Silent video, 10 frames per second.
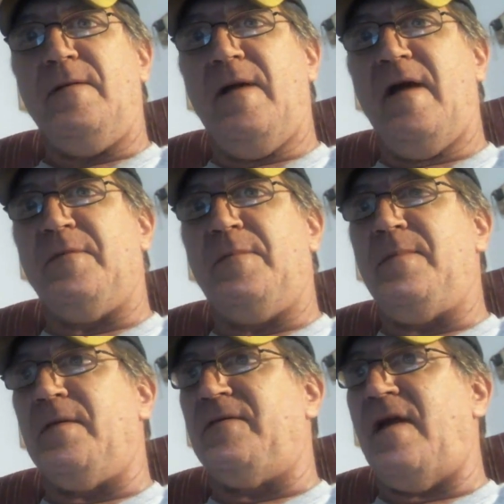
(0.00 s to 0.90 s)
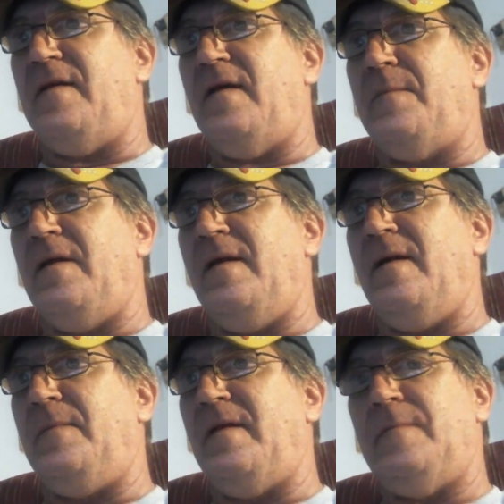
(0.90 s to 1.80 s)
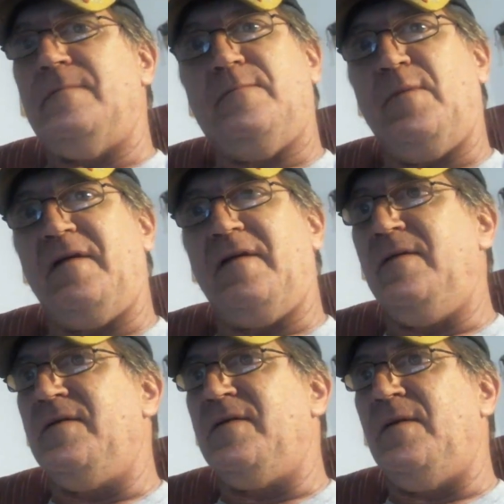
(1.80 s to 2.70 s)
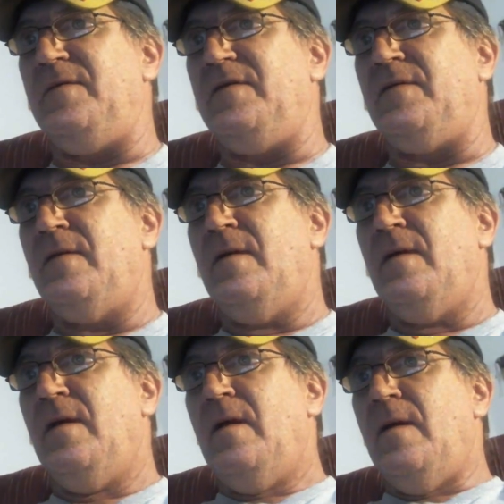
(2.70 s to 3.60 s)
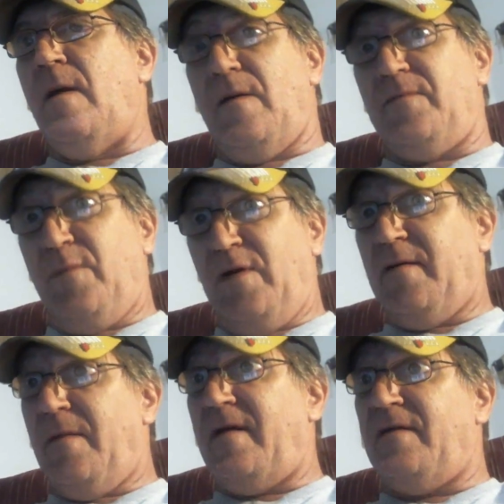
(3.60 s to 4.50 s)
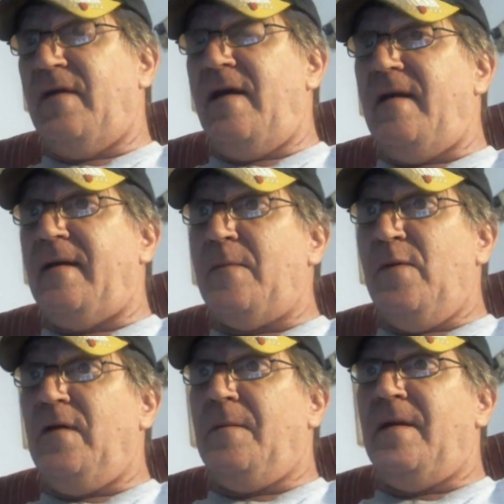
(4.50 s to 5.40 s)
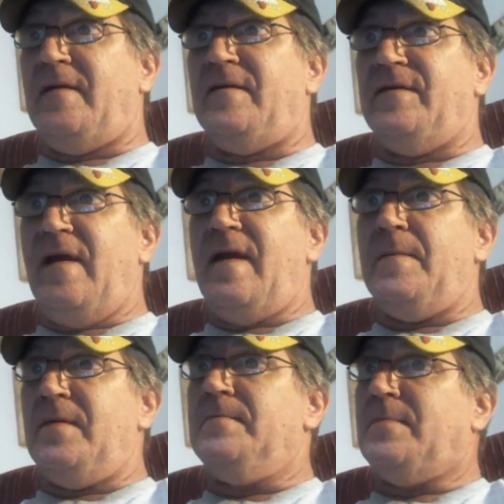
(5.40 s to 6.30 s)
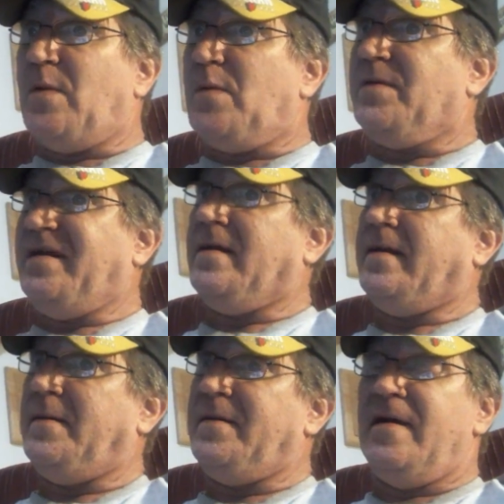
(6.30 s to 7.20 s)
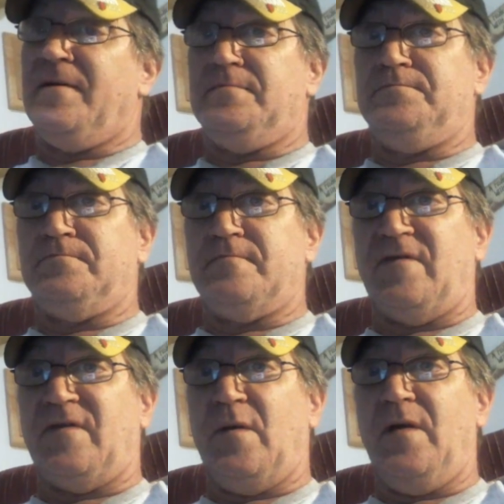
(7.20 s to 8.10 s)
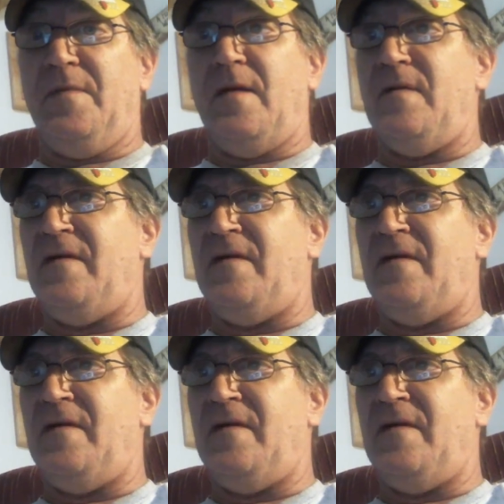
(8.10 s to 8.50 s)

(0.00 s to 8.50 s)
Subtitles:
You ask for people to stand up and help, and I'm willing to do so. Just are willing to make a stand, and I'm willing to make that stand, but I'm going to need a little help, guys. So hit me up,